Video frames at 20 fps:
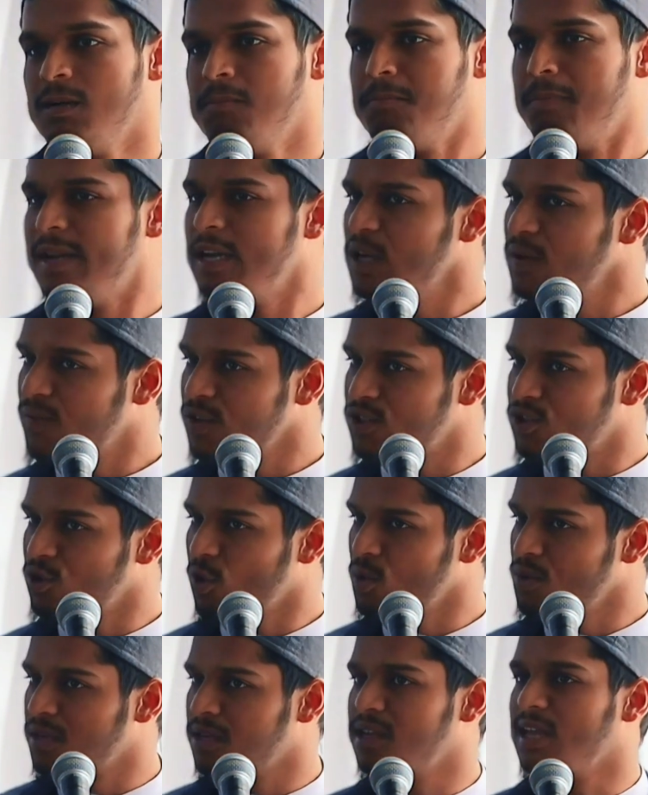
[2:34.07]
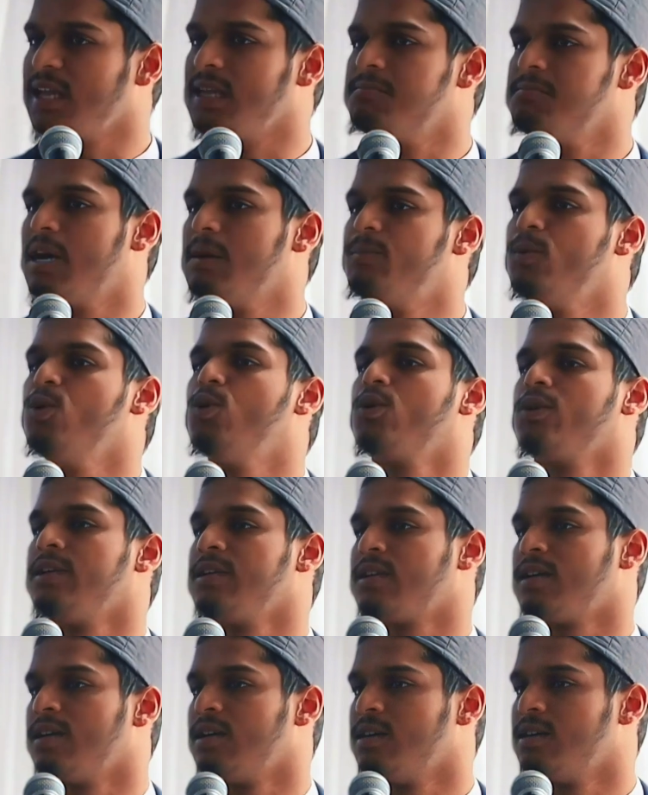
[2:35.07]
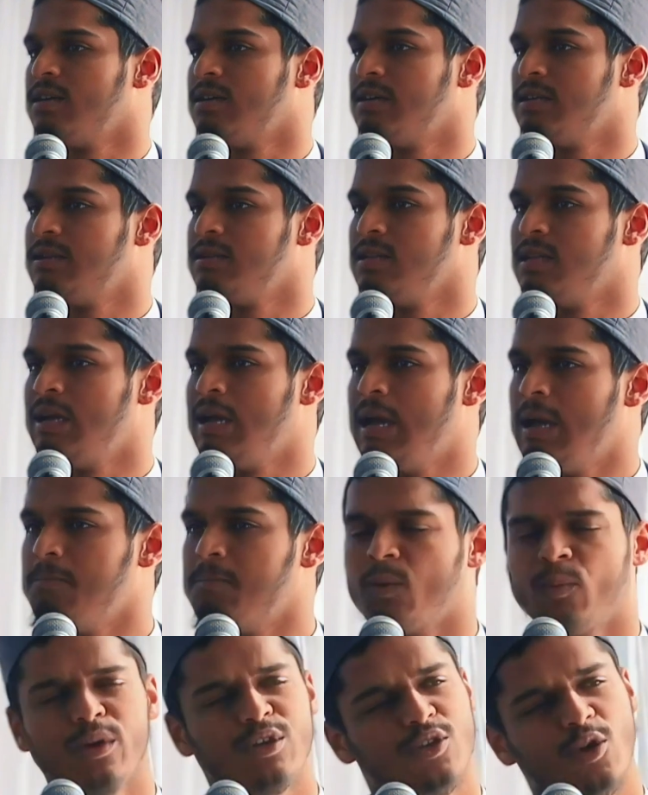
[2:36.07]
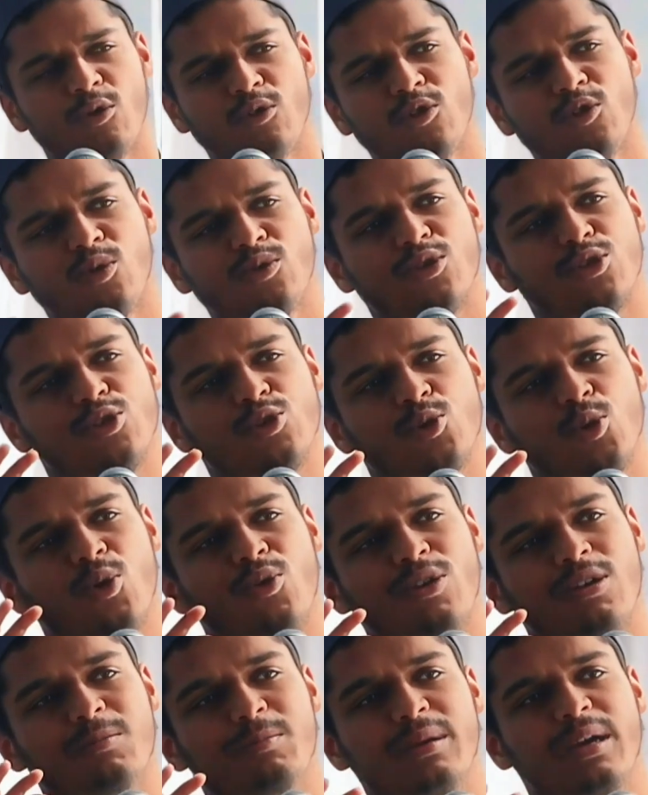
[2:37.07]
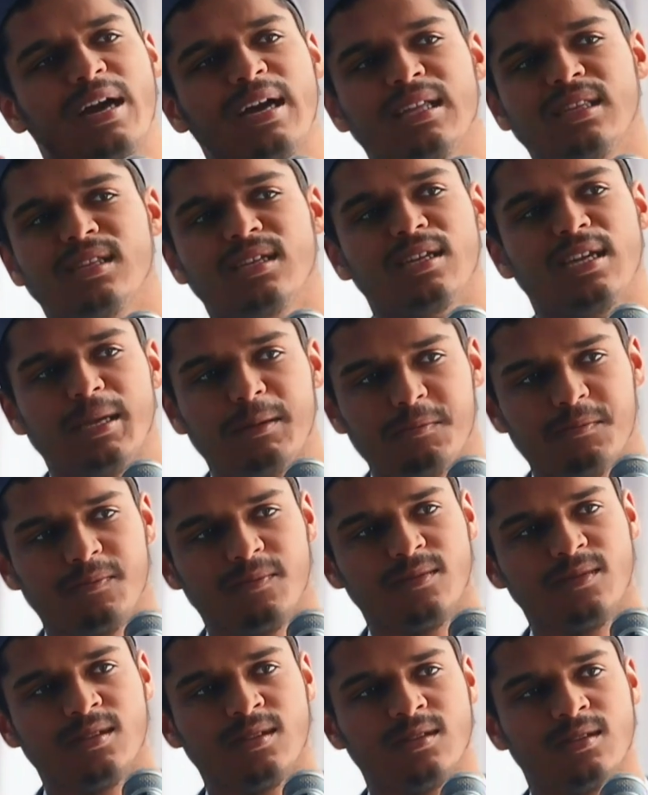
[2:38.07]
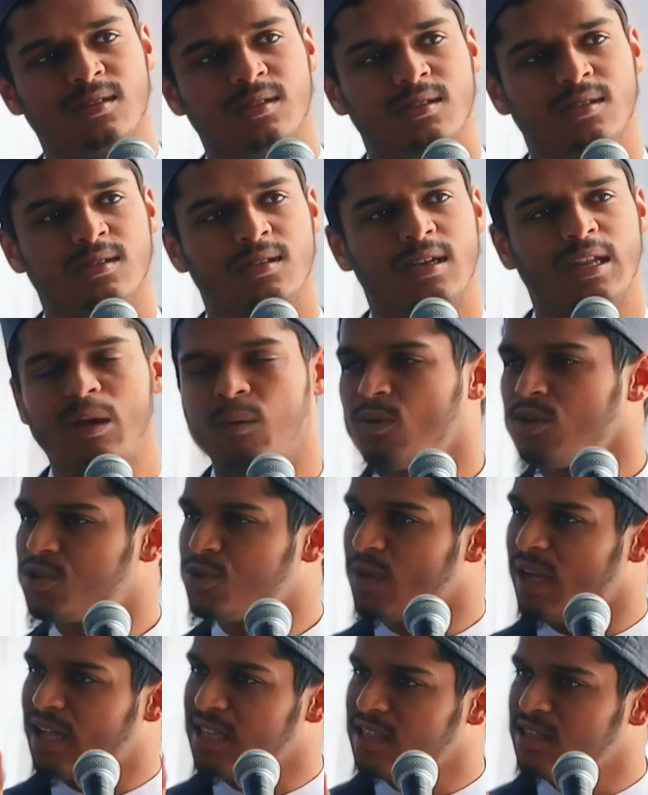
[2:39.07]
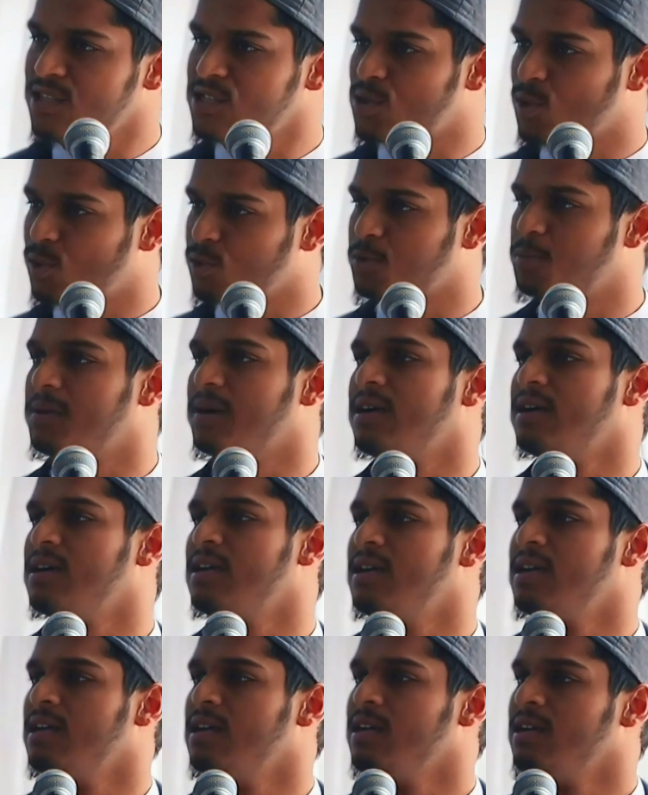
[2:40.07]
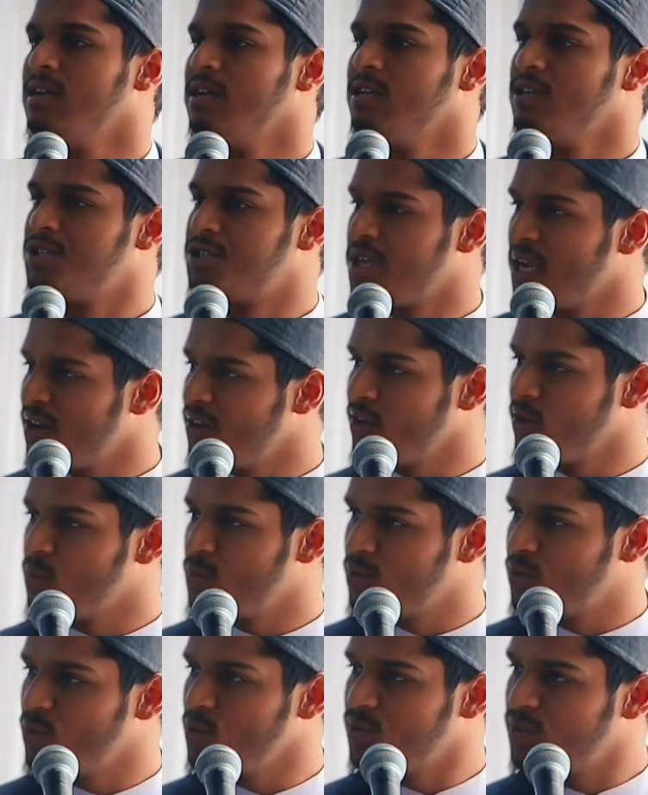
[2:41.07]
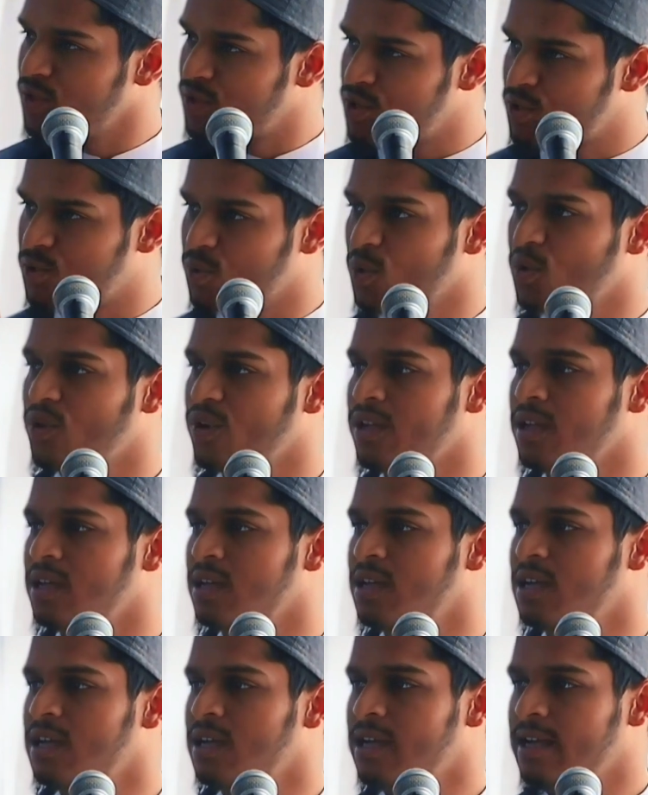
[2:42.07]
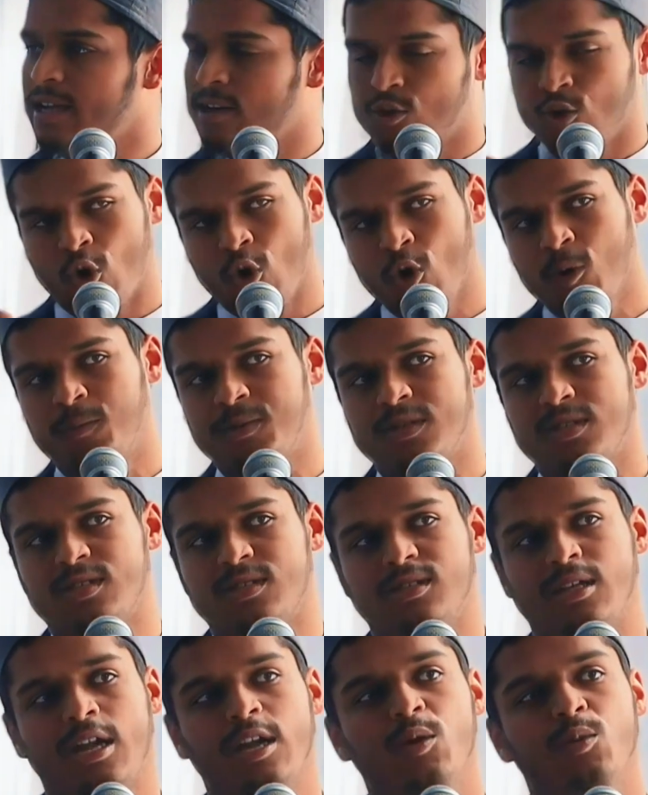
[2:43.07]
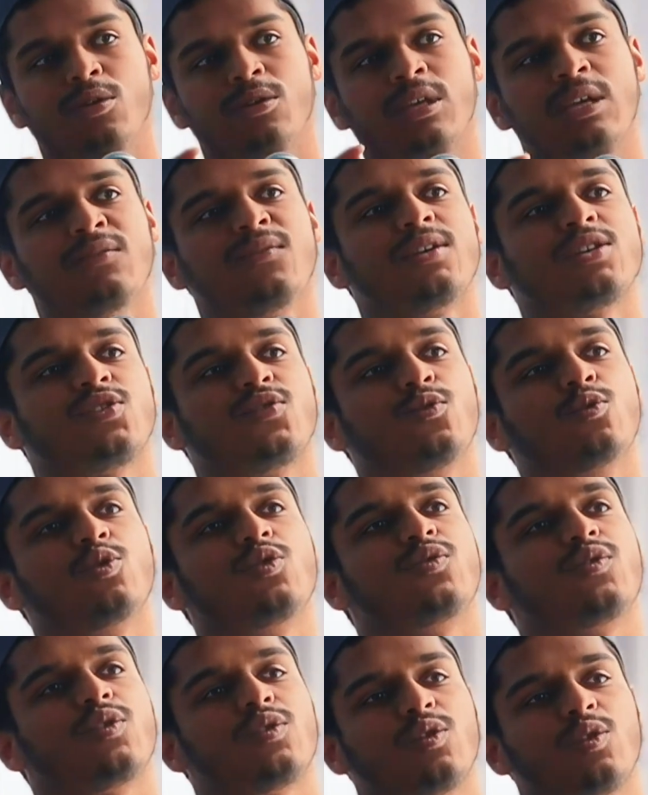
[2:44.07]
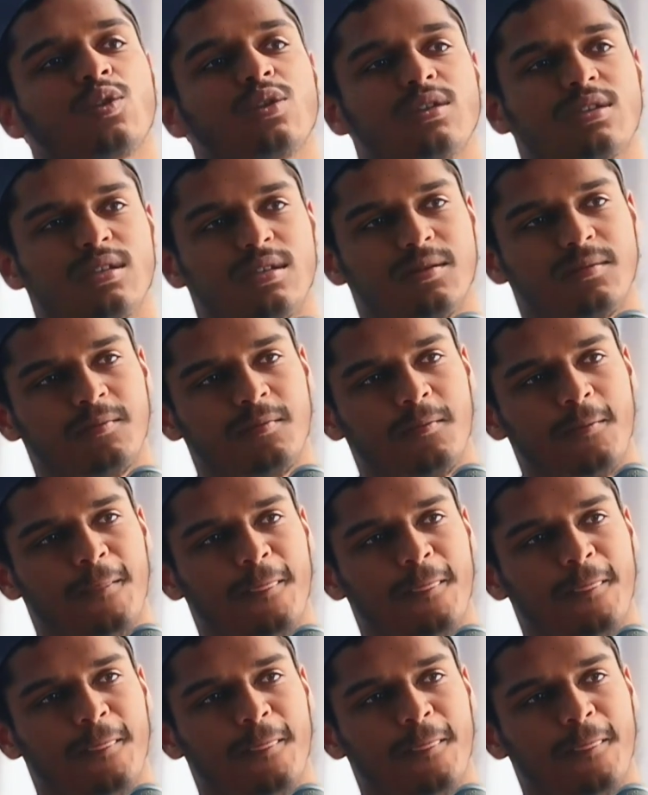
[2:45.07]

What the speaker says: Many of us know the name Abu Huraira, but we don't know the story behind the name. And I want to end this khutbah sharing with you this story in hopes that it will give us food for thought.